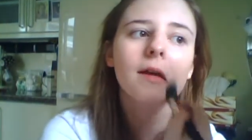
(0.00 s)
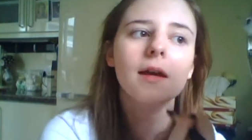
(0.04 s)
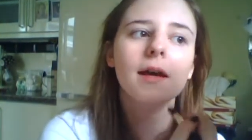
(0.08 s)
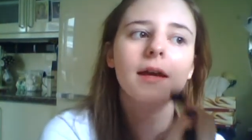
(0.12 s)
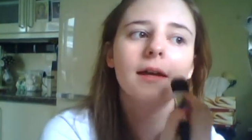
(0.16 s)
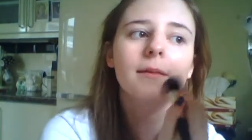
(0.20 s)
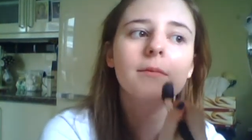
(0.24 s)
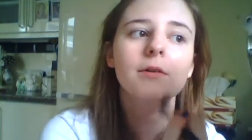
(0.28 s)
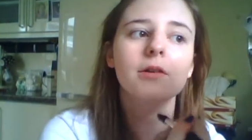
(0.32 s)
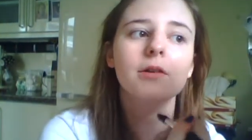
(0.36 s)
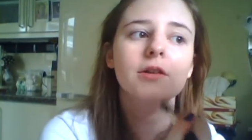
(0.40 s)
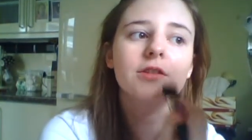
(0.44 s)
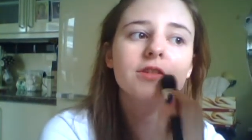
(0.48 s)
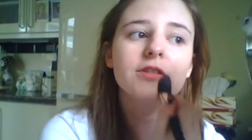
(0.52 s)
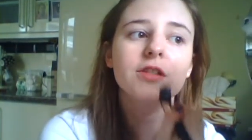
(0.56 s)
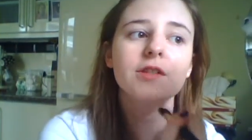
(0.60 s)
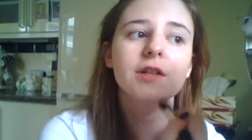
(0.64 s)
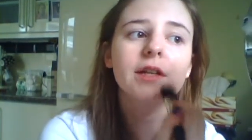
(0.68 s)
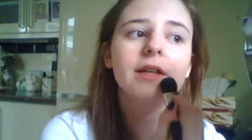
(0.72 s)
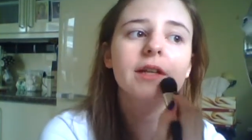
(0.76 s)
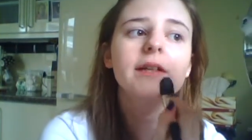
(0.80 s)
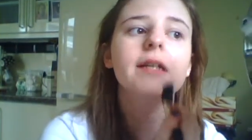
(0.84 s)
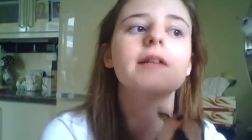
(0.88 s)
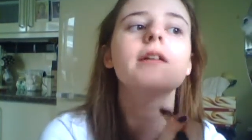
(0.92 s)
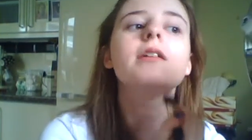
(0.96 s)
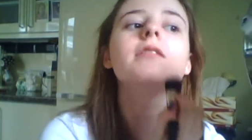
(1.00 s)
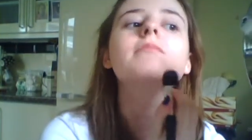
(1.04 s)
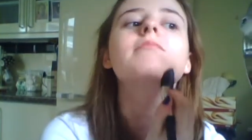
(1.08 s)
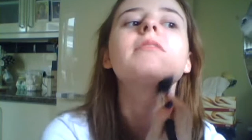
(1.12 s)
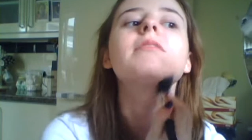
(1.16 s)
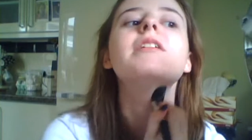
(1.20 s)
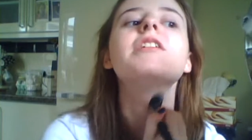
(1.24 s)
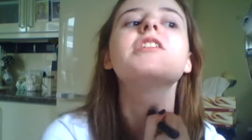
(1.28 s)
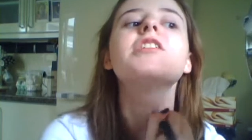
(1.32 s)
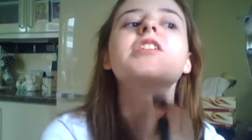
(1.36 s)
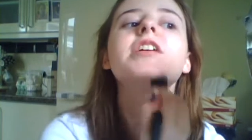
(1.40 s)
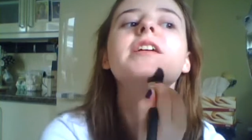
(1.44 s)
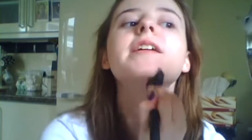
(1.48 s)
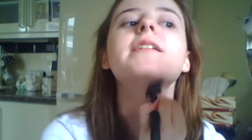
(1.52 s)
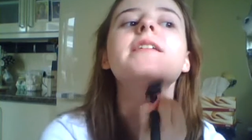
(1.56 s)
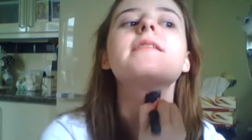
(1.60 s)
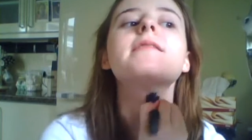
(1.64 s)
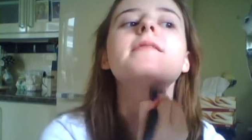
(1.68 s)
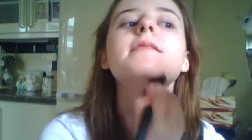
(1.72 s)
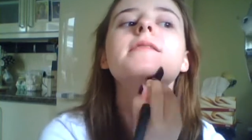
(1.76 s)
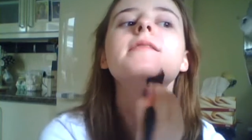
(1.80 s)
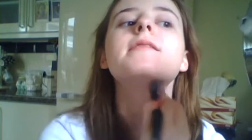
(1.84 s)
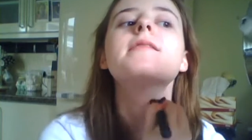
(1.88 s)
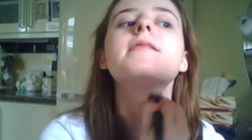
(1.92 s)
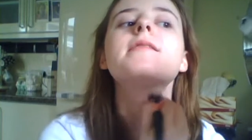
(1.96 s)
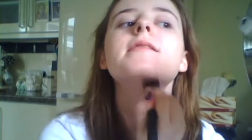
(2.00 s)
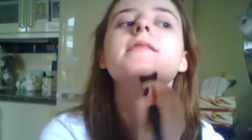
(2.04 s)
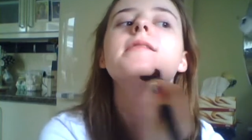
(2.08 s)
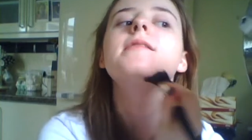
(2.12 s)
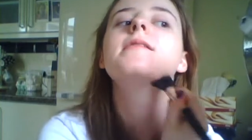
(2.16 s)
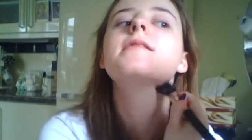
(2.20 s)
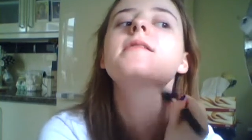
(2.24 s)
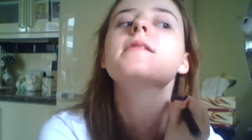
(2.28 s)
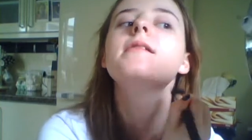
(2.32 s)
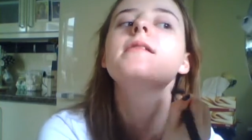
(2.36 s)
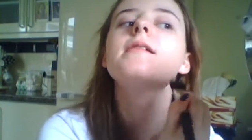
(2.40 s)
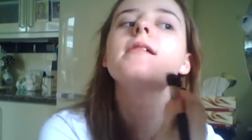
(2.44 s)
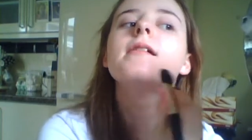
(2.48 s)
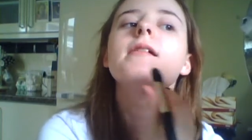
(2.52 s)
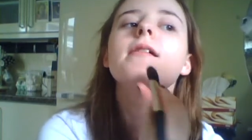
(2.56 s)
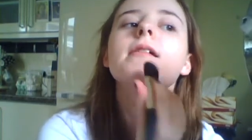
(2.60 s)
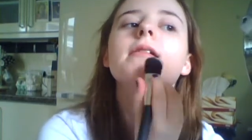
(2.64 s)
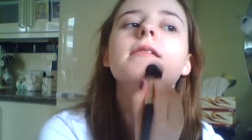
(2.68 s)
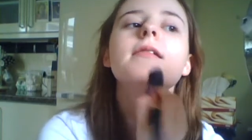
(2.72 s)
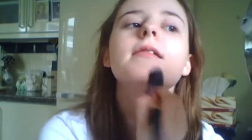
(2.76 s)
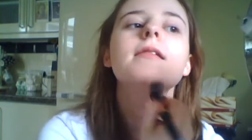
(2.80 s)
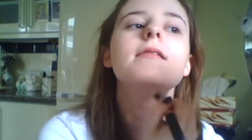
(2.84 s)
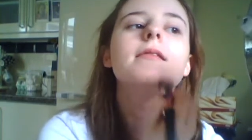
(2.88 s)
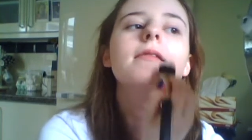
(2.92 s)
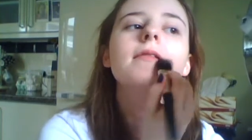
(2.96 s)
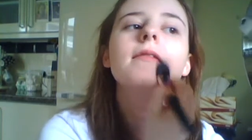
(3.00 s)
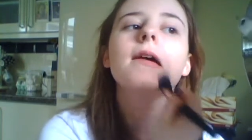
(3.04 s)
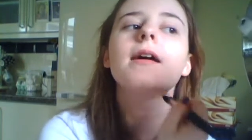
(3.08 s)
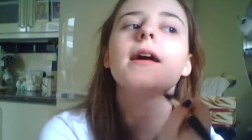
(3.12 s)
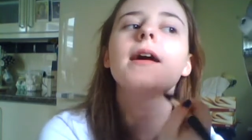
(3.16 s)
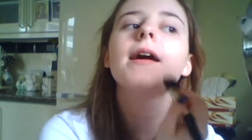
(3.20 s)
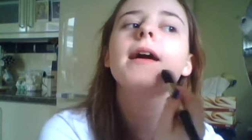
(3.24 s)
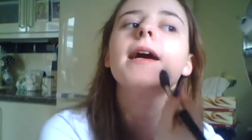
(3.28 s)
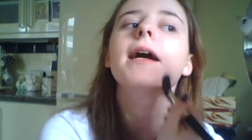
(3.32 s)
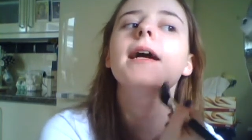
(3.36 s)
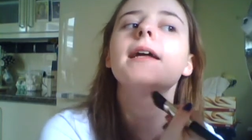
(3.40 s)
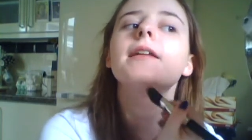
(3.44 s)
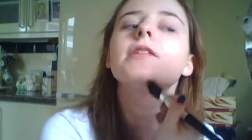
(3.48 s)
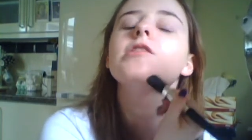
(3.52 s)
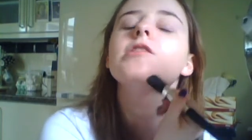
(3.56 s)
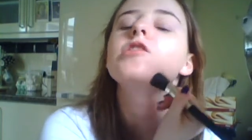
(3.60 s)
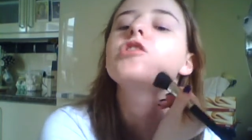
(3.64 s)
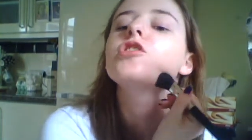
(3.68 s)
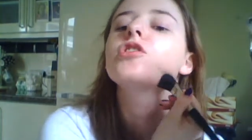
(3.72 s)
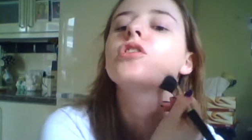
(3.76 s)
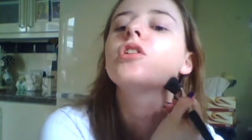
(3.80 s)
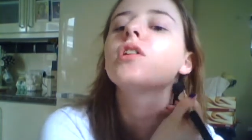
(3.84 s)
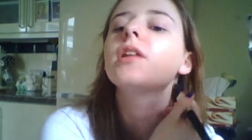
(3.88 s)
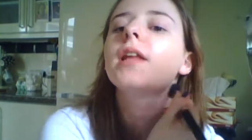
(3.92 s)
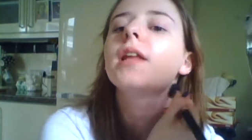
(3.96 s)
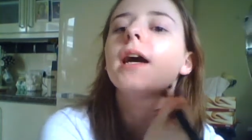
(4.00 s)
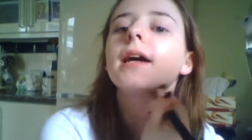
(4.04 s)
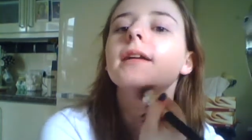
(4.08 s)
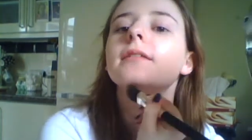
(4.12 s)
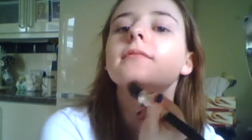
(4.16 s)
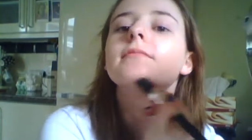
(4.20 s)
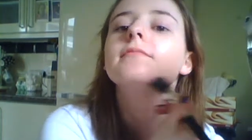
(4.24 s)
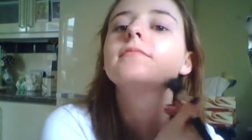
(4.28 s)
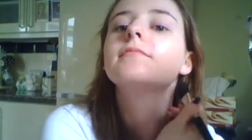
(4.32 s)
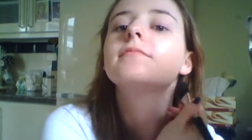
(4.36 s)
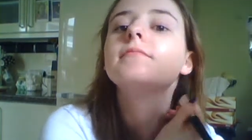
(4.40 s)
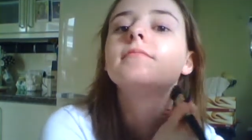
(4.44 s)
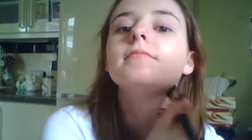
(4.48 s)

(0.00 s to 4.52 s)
and I'm concentrating on my chin and jawline.